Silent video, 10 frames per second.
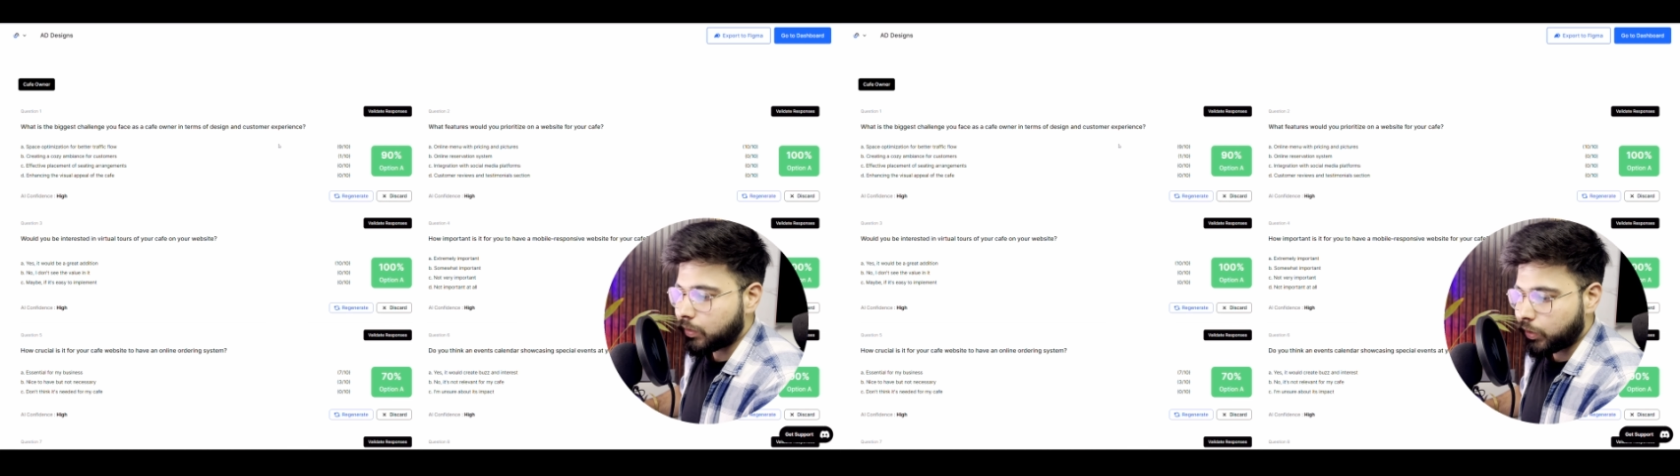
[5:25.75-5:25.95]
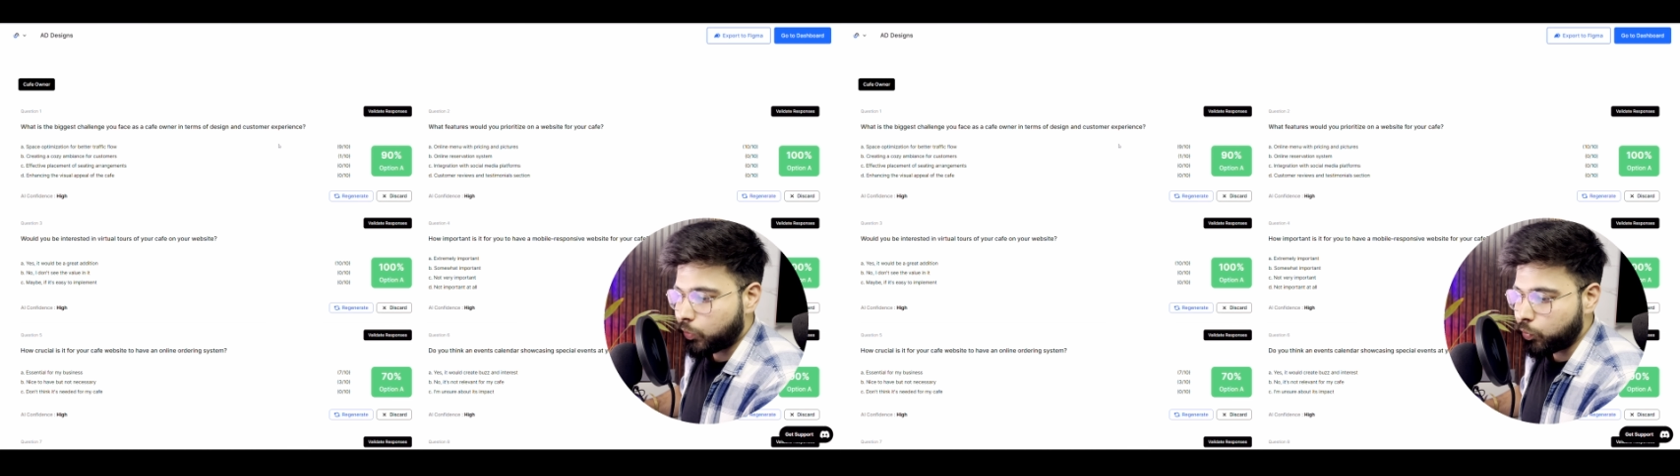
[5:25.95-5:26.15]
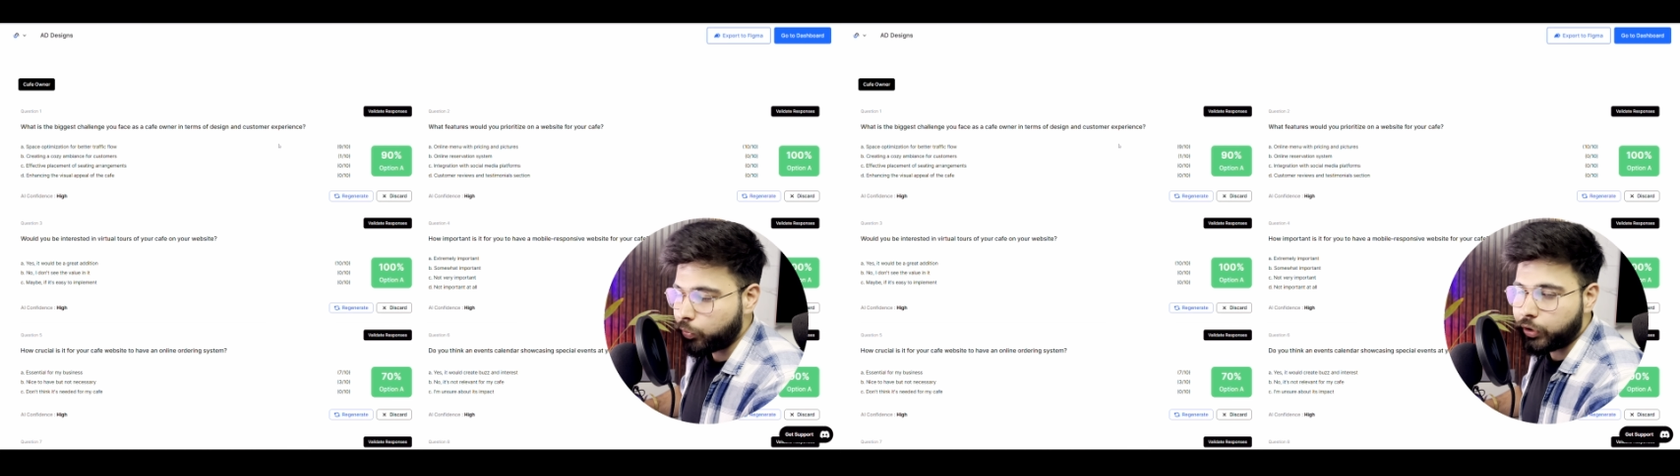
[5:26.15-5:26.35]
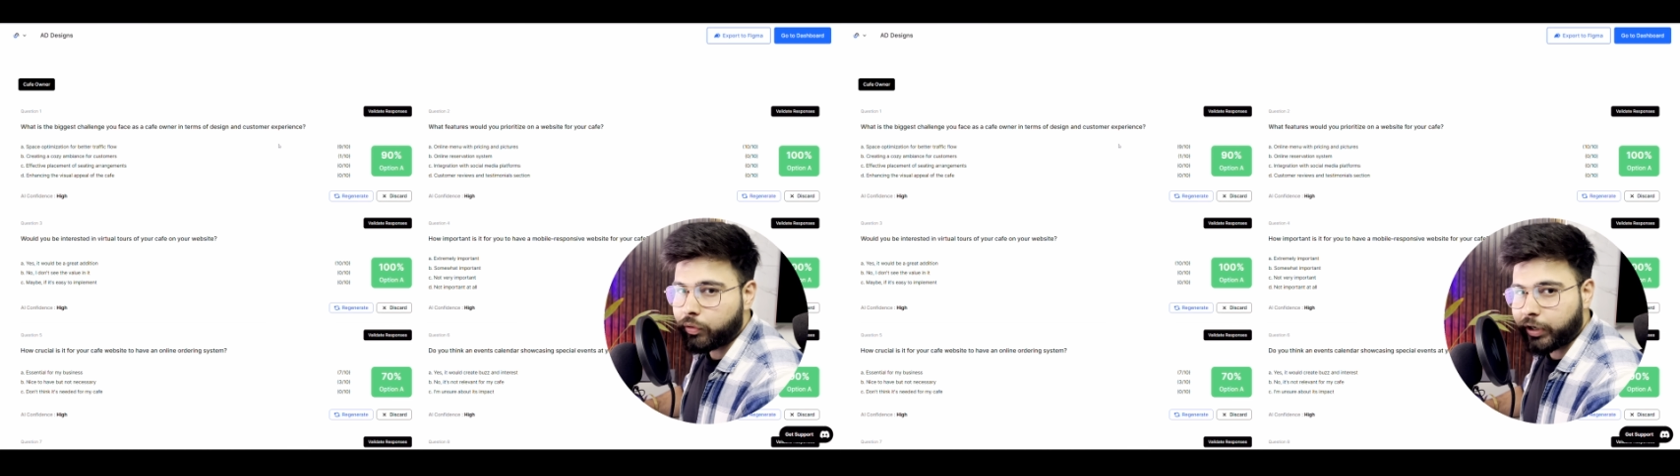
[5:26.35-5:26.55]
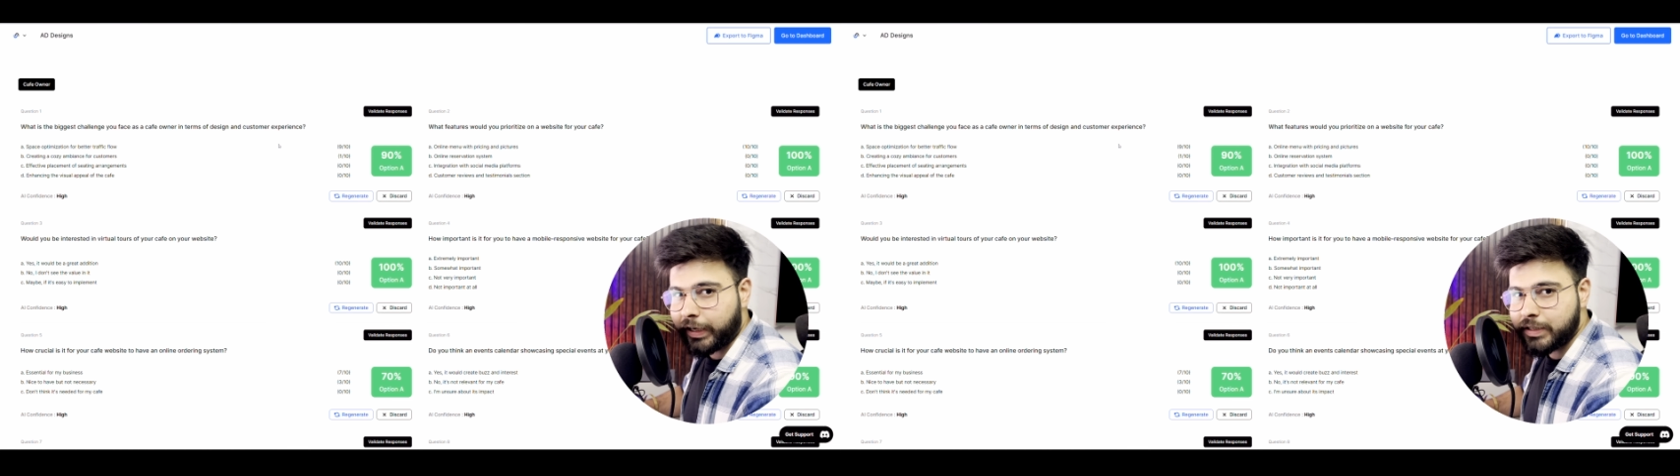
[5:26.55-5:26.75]
do your
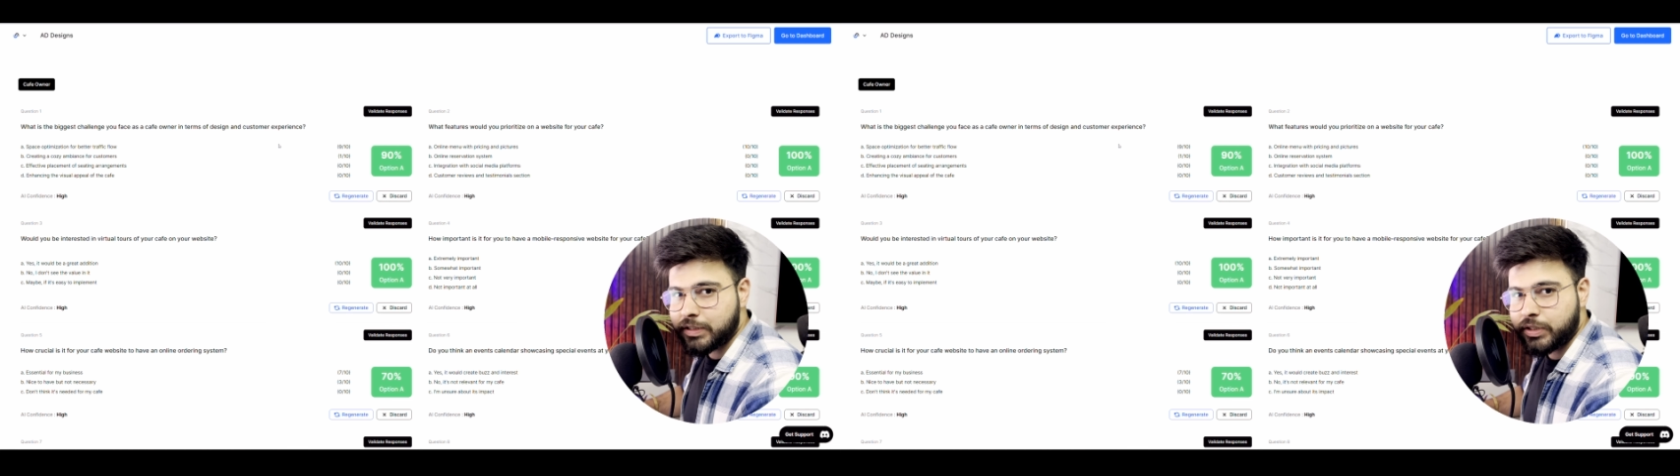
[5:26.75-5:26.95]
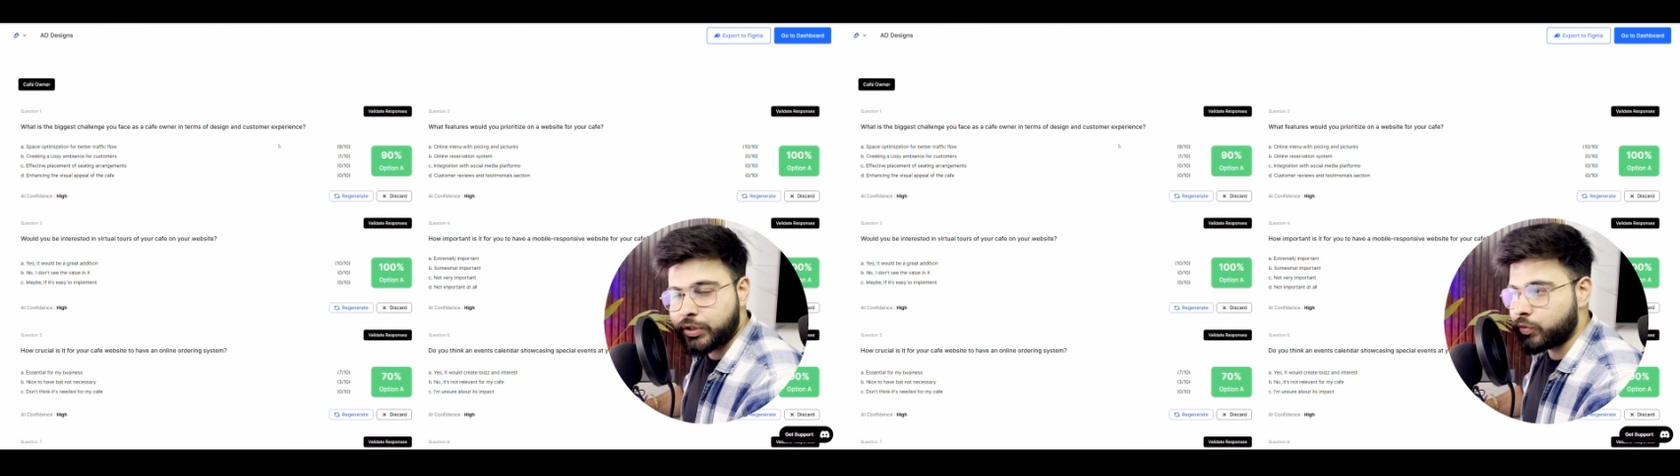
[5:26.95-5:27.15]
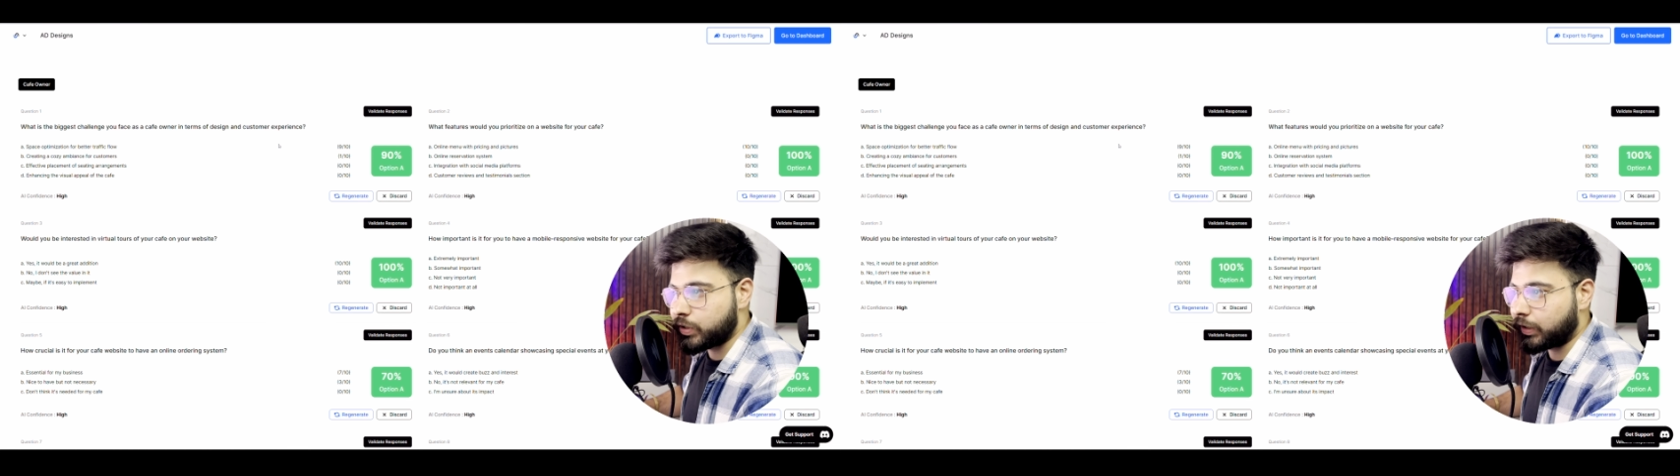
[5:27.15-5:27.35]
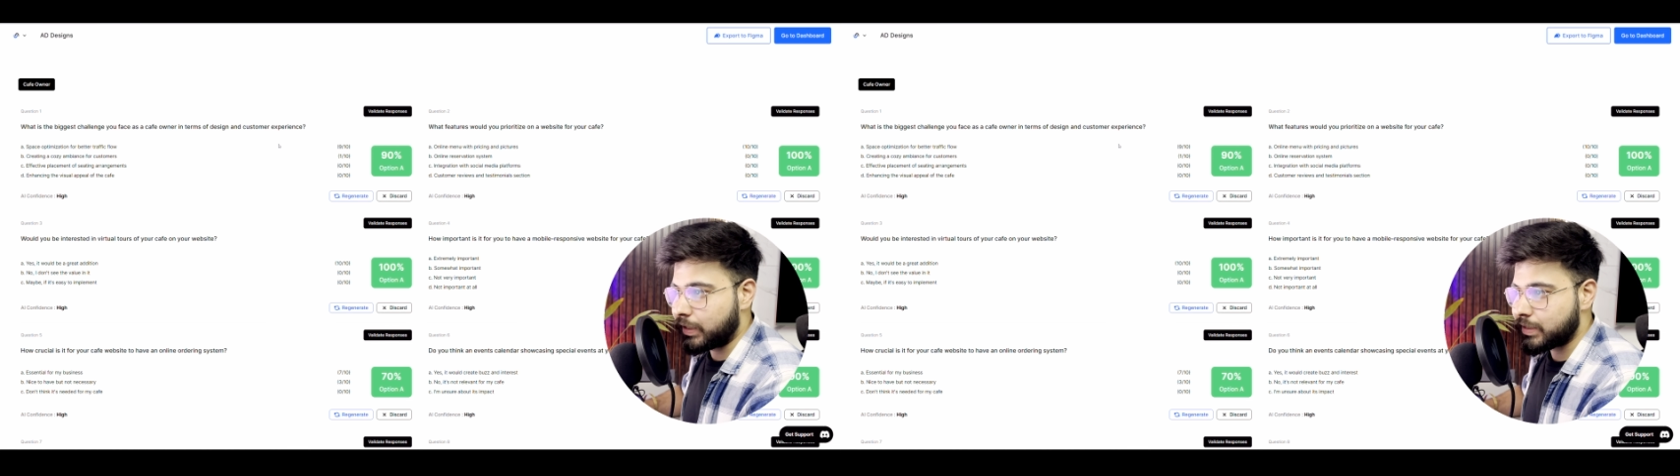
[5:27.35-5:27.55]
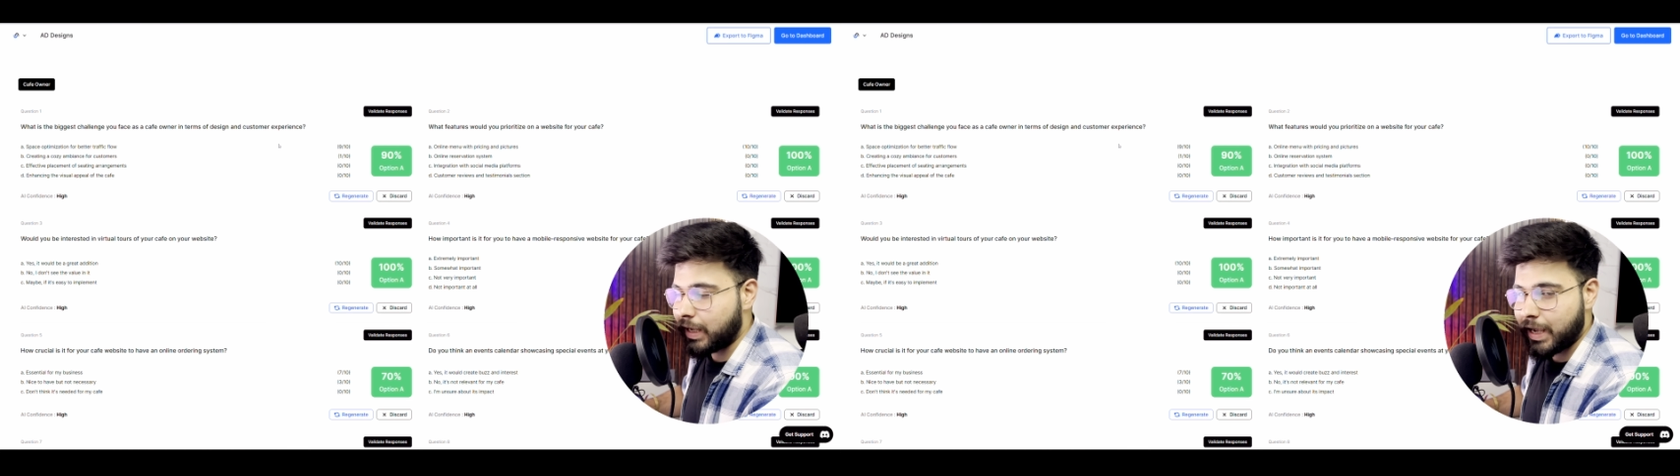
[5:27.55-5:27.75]
research using
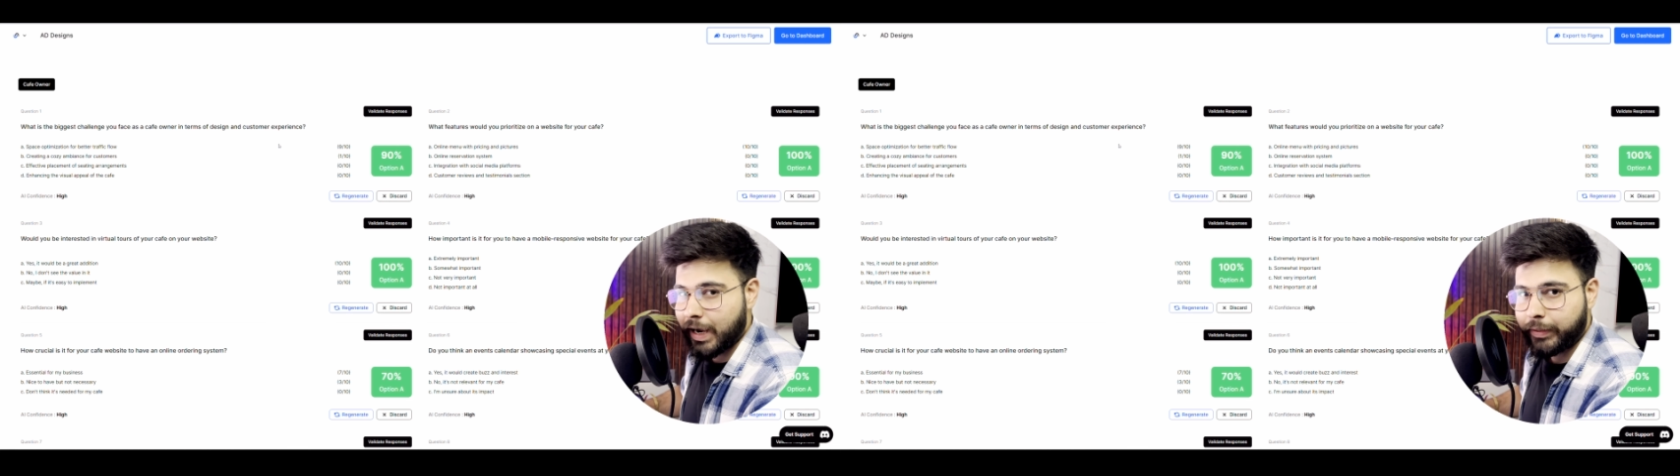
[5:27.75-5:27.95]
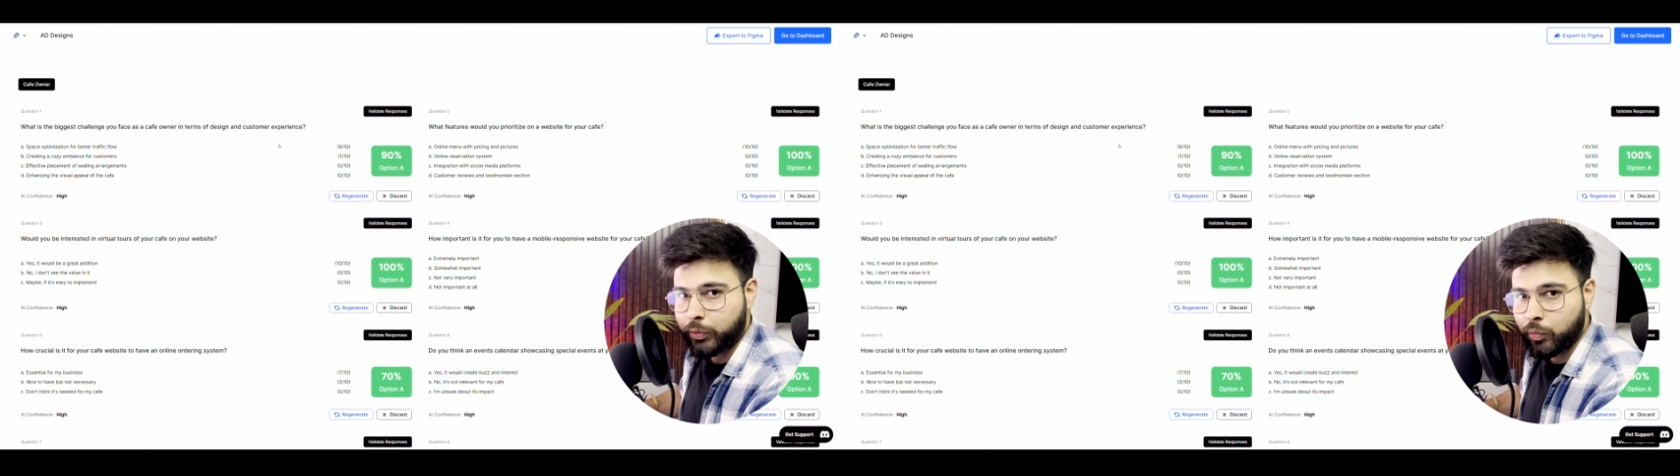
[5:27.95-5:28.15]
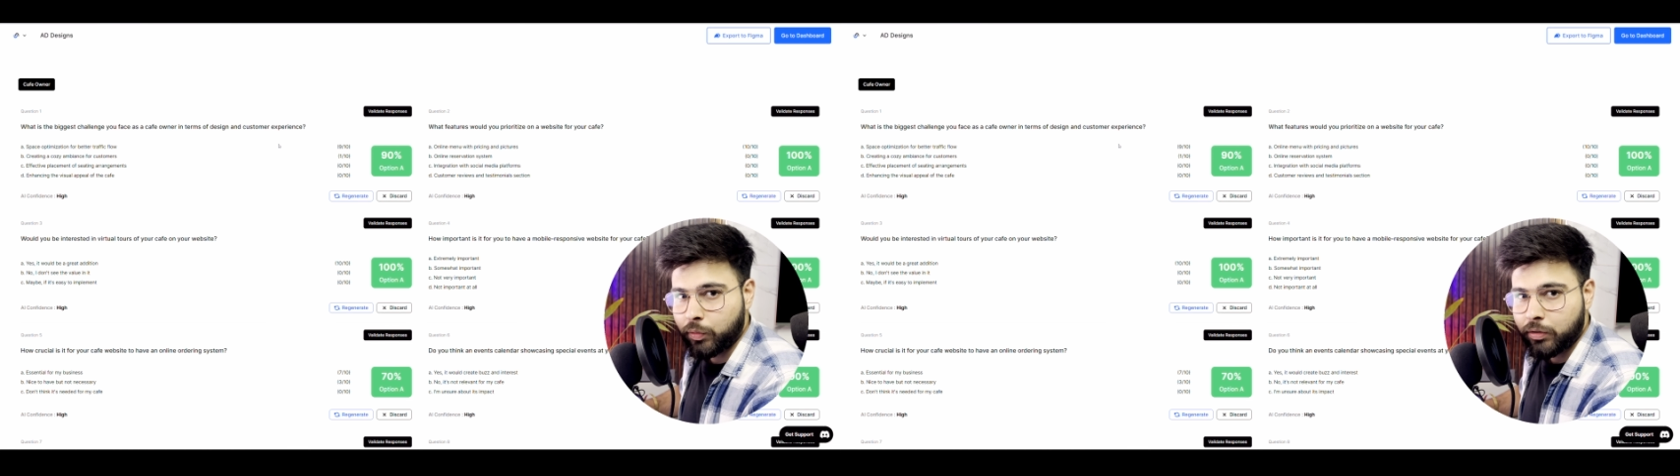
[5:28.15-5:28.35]
this AI tool.